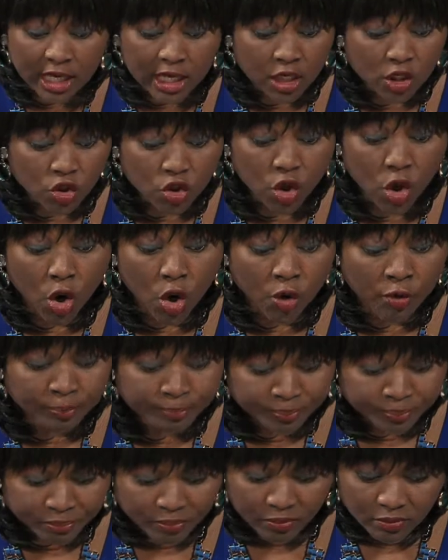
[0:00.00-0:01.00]
So
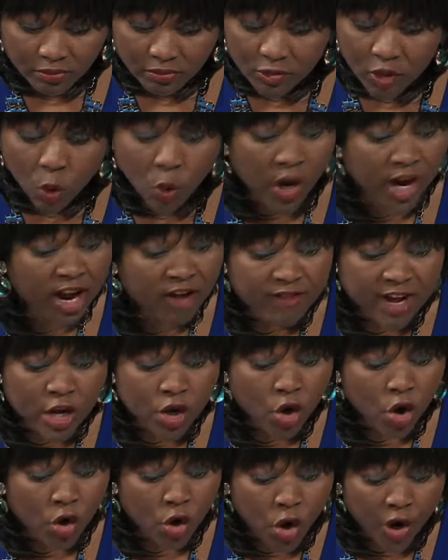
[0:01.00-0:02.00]
whatever
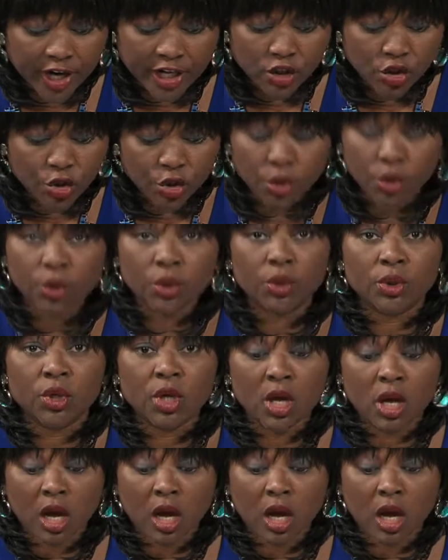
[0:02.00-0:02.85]
you're going through,